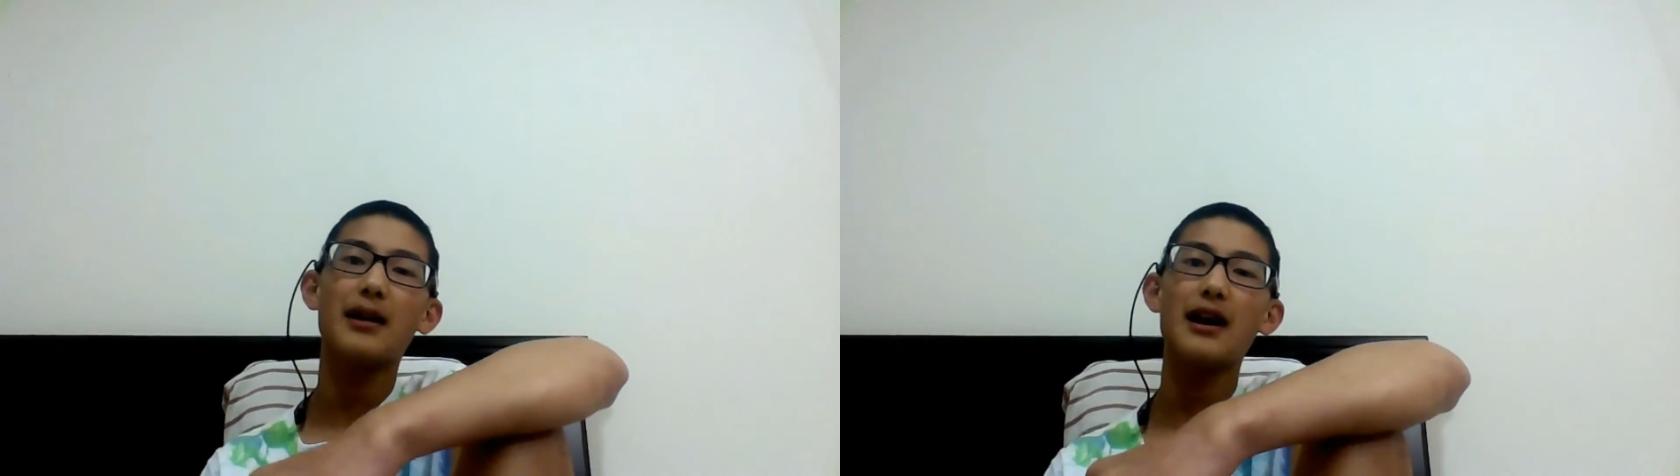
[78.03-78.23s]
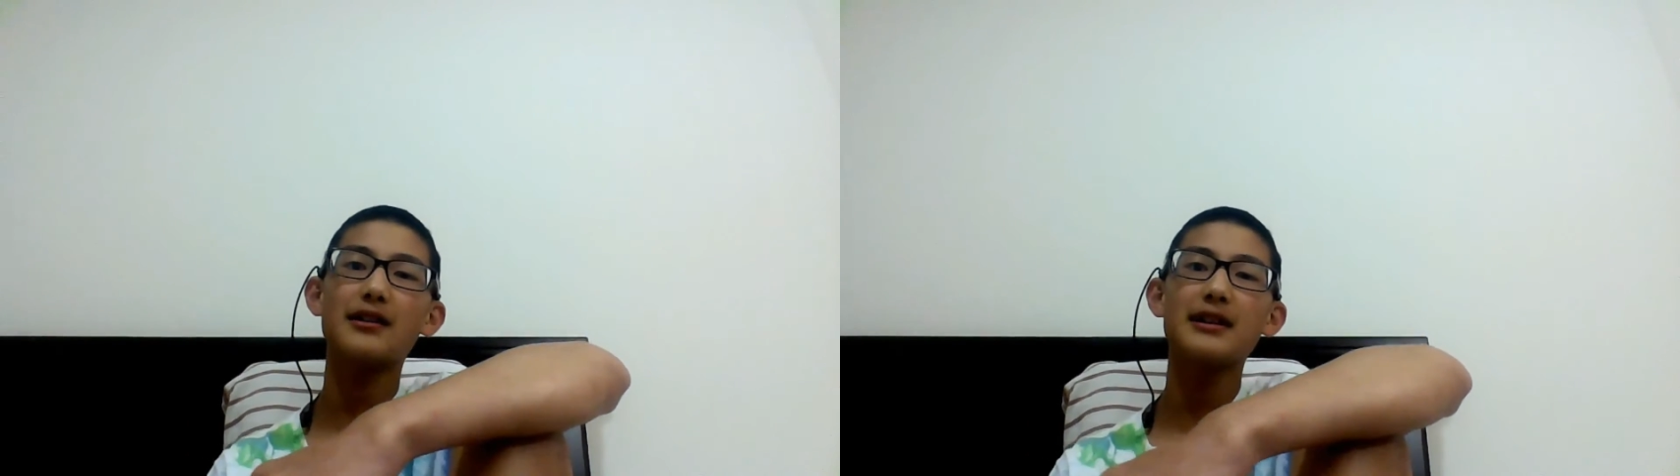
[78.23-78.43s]

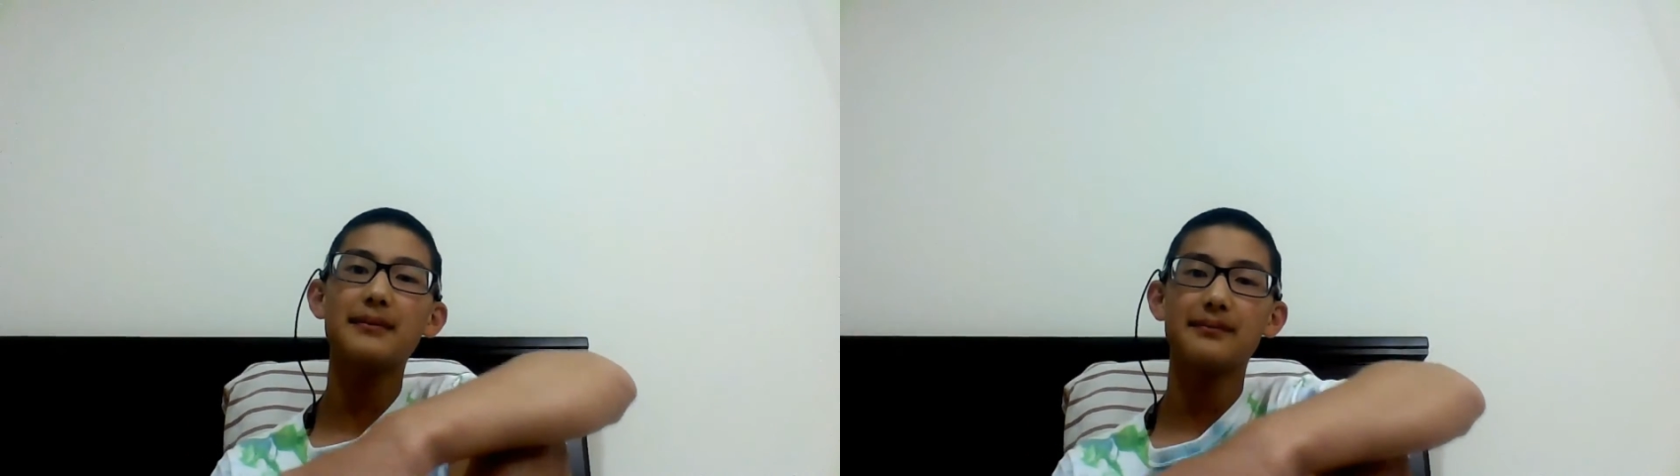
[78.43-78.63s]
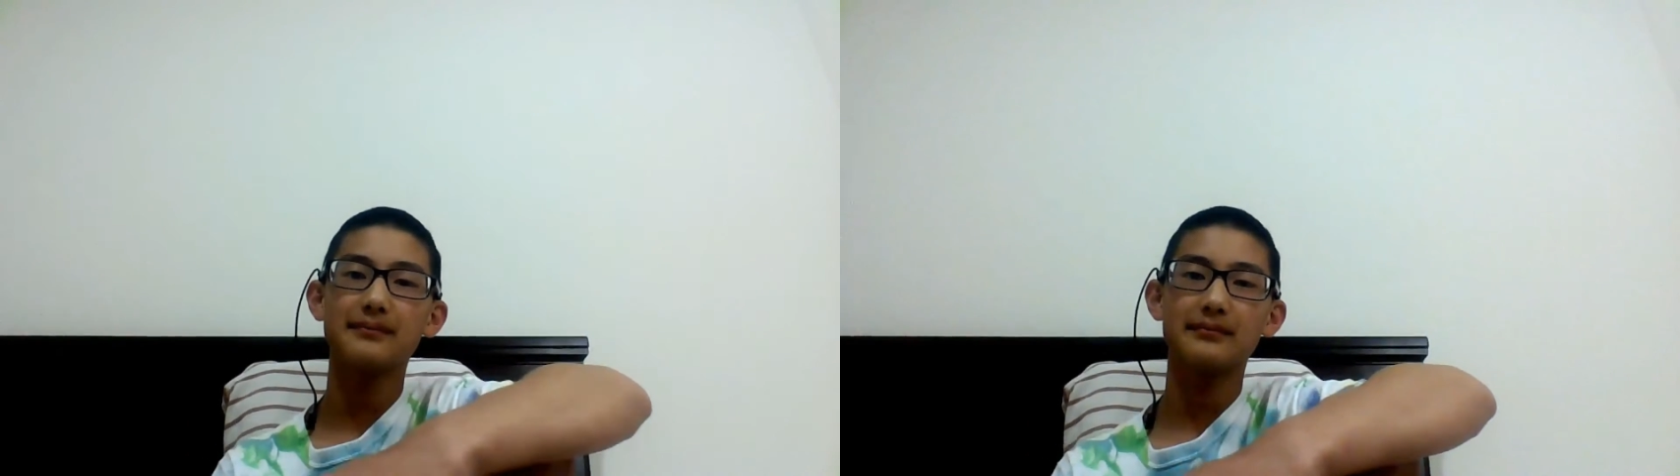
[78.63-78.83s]
pottery,
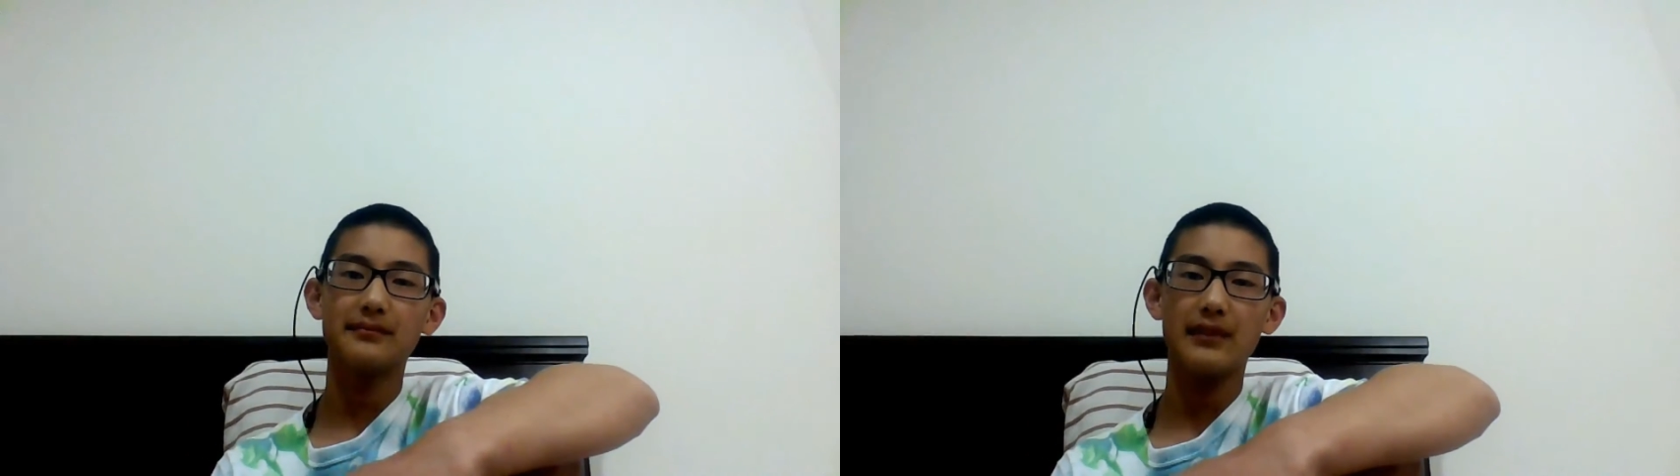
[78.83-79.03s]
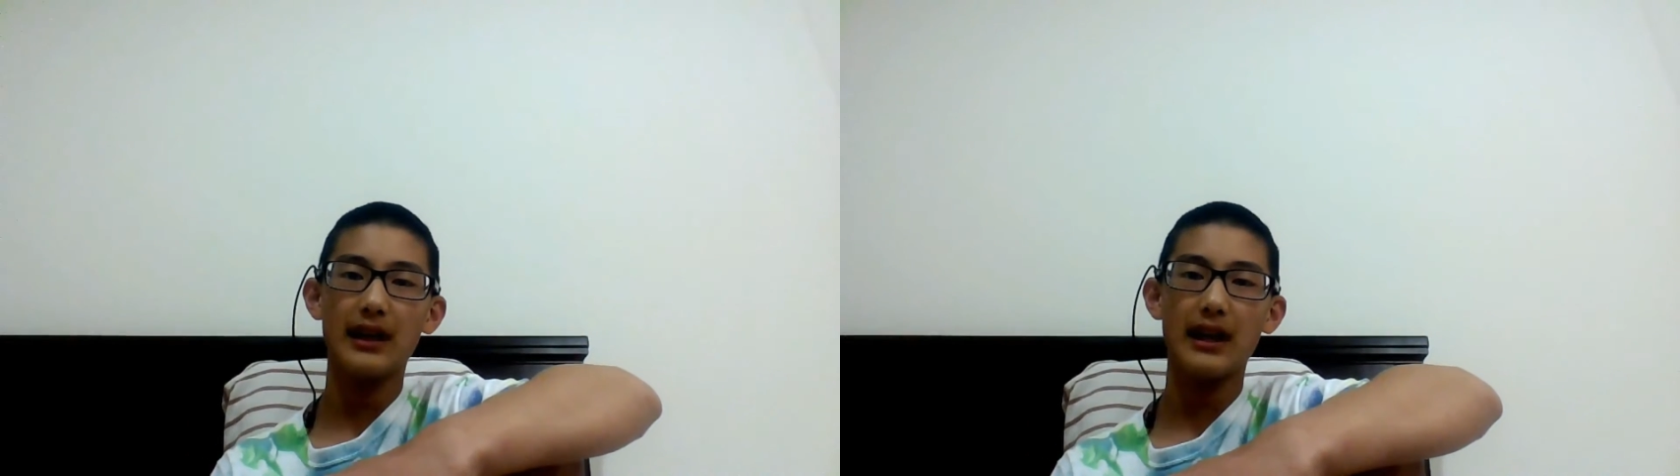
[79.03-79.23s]

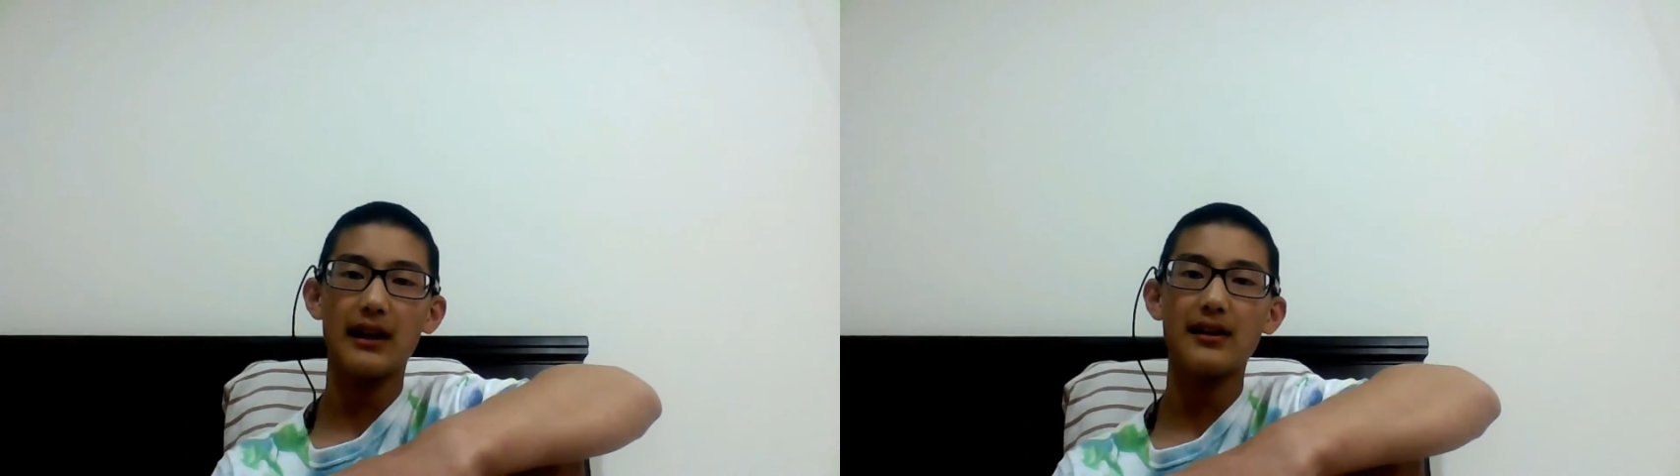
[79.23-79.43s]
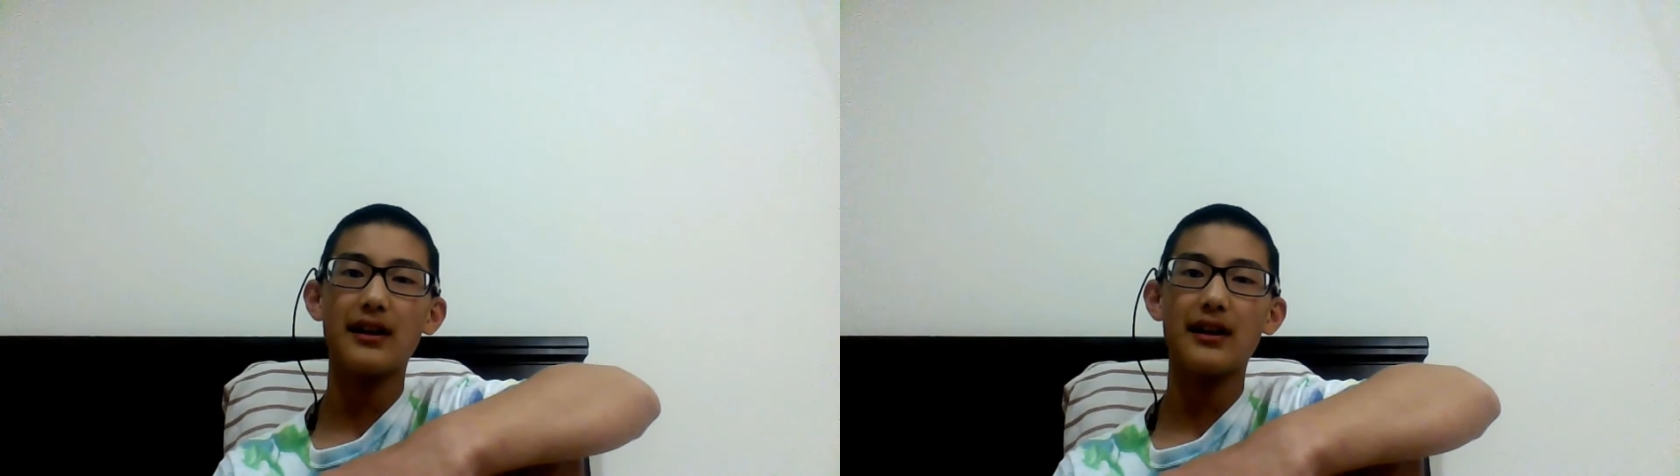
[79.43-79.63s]

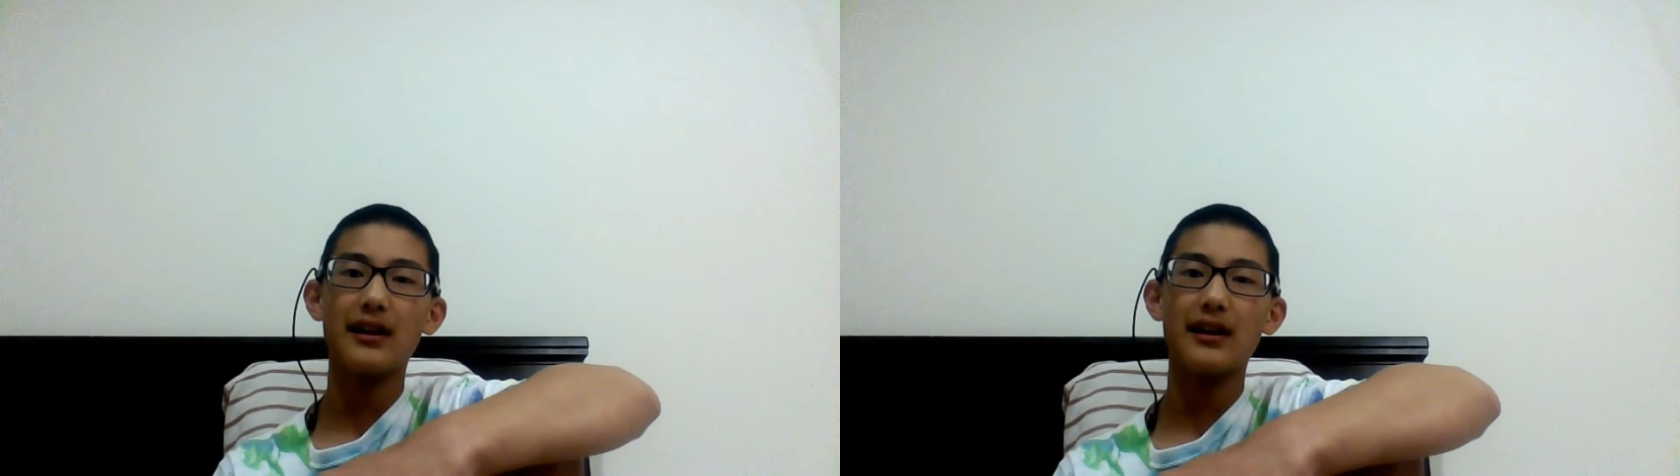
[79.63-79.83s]
and